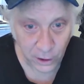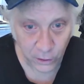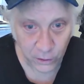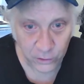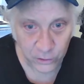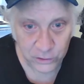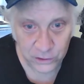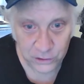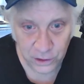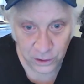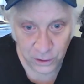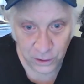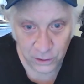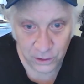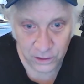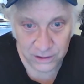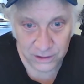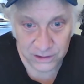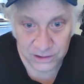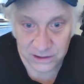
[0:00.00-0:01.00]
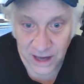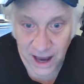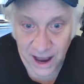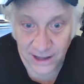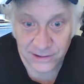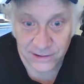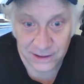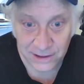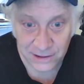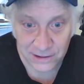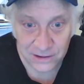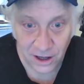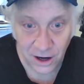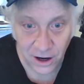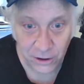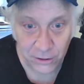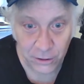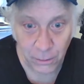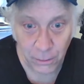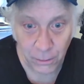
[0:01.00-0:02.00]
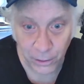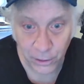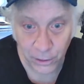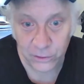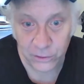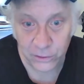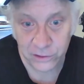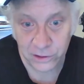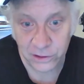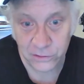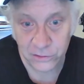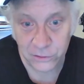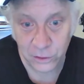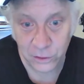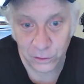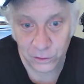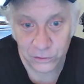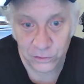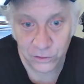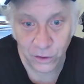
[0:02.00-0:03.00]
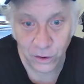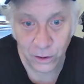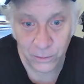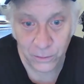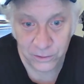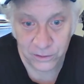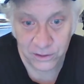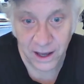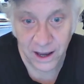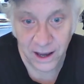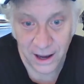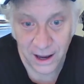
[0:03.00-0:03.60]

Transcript: whose set designer burns these girls' arms